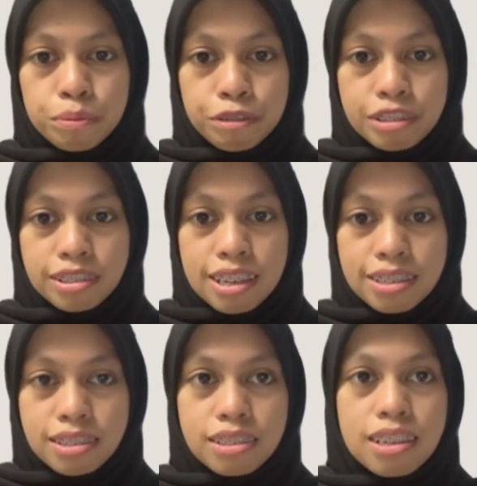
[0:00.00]

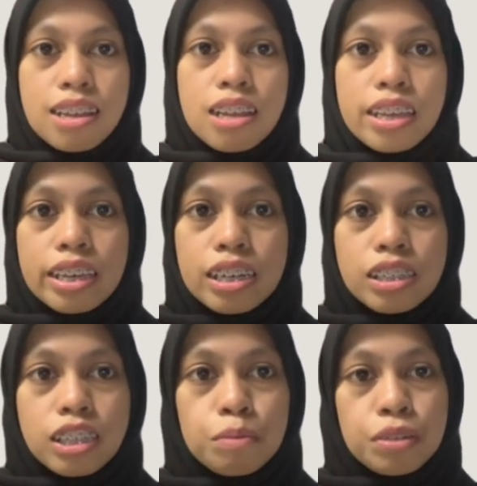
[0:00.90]
process. The
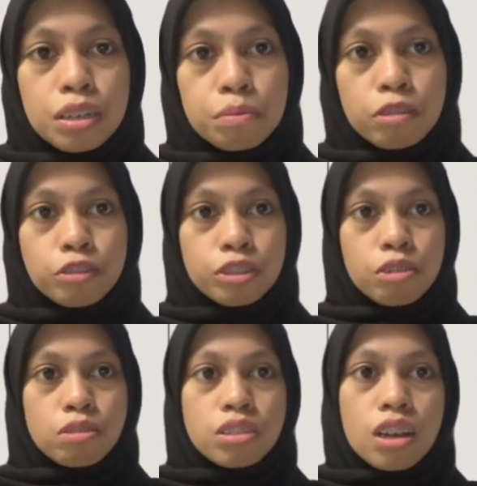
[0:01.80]
table above
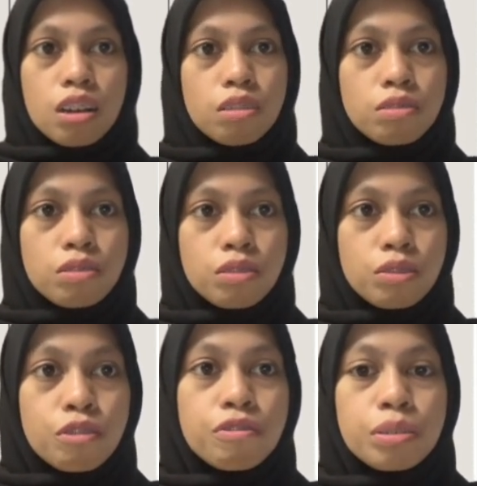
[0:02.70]
shows how
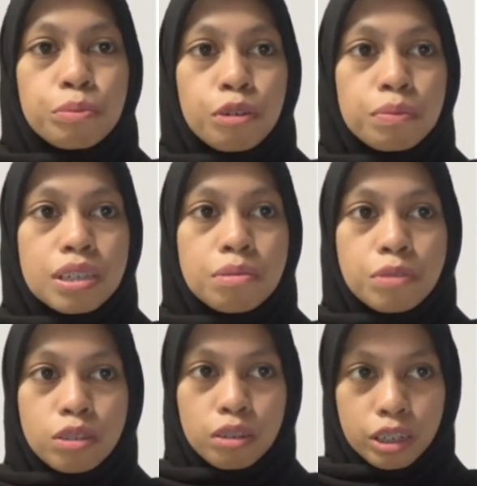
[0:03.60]
solve the
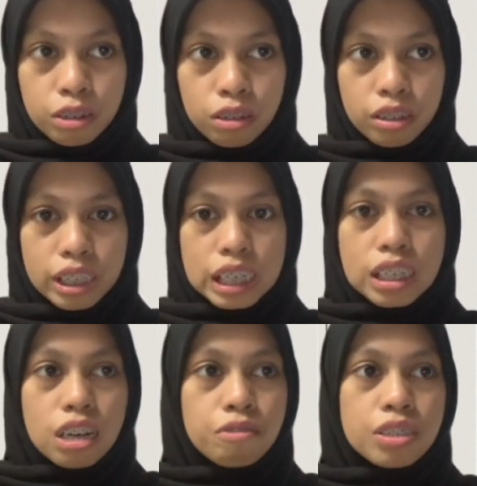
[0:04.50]
problems on the clock. It
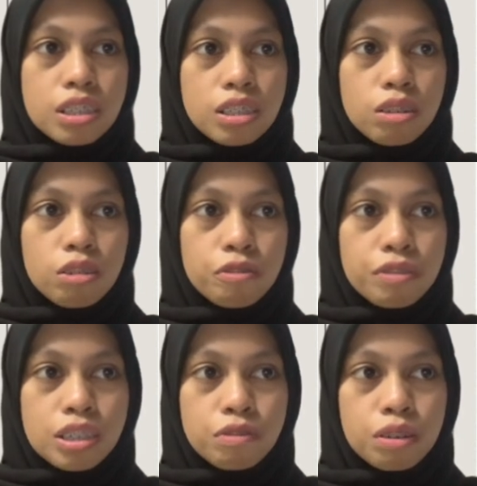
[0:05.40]
covers clock
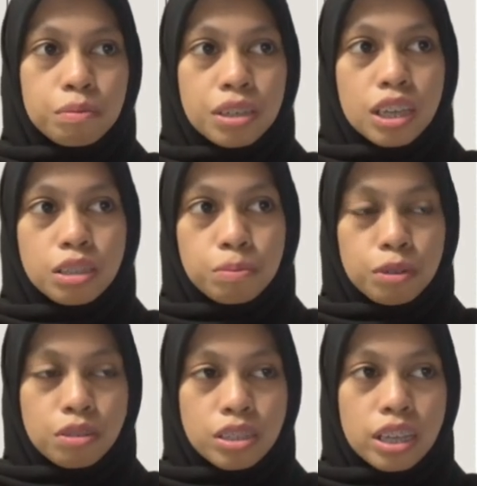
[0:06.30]
face from being
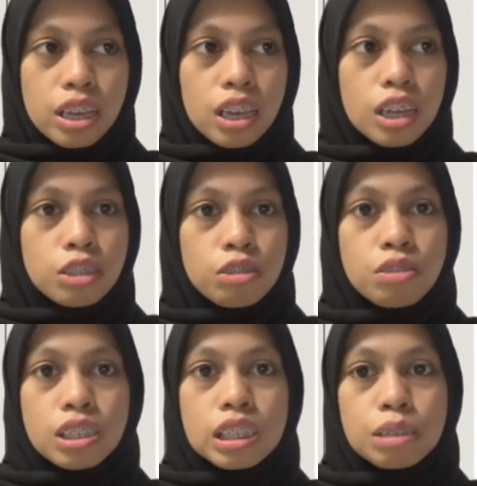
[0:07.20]
exposed and
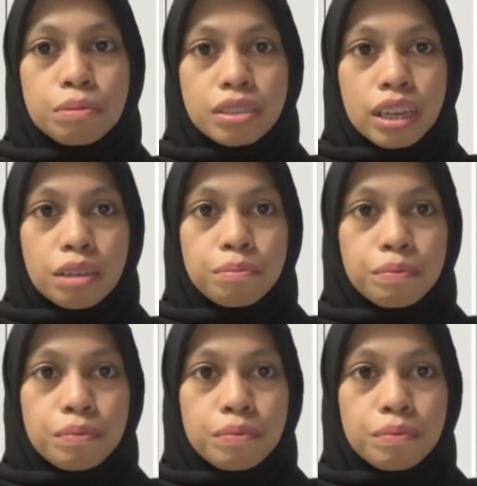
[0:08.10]
shows the time.